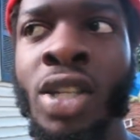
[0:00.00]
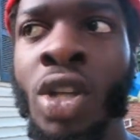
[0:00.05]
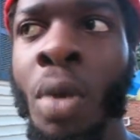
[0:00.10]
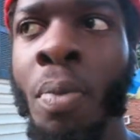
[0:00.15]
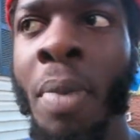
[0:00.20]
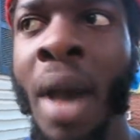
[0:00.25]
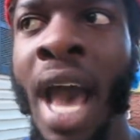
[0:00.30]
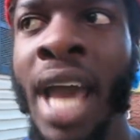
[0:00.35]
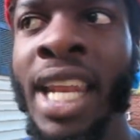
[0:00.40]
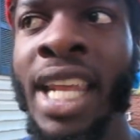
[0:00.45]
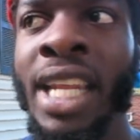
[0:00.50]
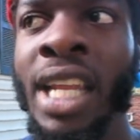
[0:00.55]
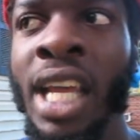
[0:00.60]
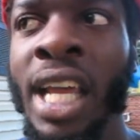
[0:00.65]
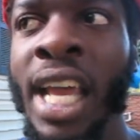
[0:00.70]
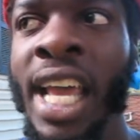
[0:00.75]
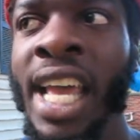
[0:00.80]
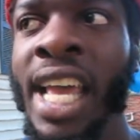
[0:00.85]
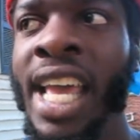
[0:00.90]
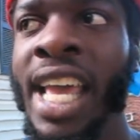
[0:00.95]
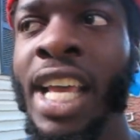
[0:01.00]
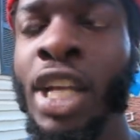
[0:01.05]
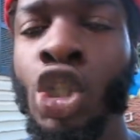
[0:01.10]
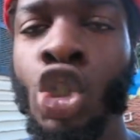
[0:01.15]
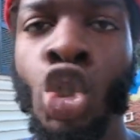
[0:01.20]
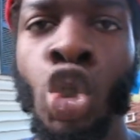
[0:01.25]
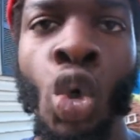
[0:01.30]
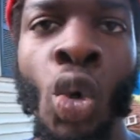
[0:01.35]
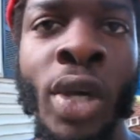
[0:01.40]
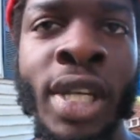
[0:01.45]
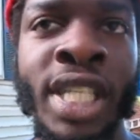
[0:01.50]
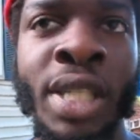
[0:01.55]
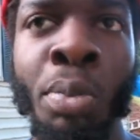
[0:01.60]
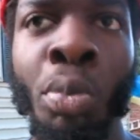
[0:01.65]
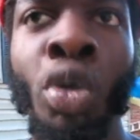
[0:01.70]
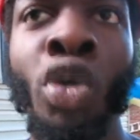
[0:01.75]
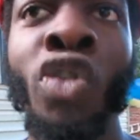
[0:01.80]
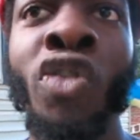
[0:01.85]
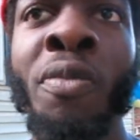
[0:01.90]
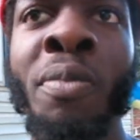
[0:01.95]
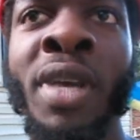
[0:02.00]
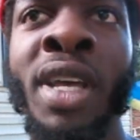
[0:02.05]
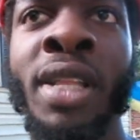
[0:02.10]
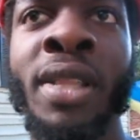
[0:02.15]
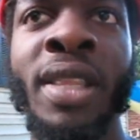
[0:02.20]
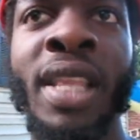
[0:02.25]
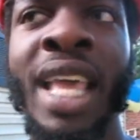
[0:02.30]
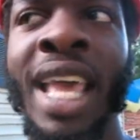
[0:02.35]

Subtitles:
The body enjoys movement,